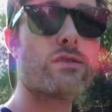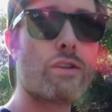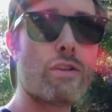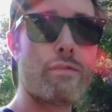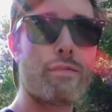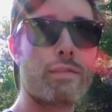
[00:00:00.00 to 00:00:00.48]
so
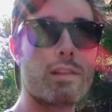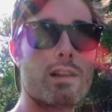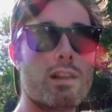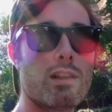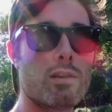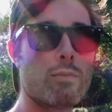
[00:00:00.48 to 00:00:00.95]
hopefully
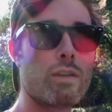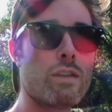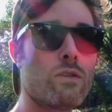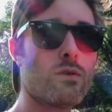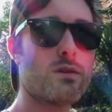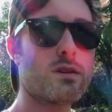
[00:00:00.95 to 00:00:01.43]
any of the
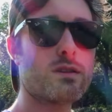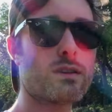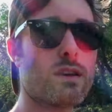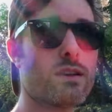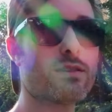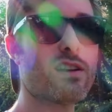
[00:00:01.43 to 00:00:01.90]
wind noise
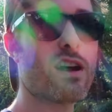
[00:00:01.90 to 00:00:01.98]
gets